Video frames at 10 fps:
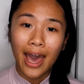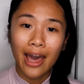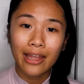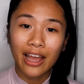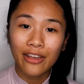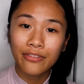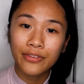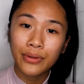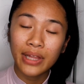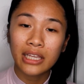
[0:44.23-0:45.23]
And I
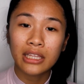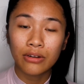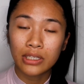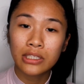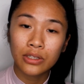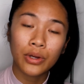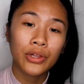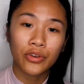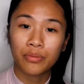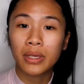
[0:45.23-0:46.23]
feel like there are still
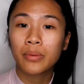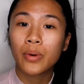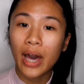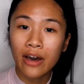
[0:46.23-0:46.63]
a lot of people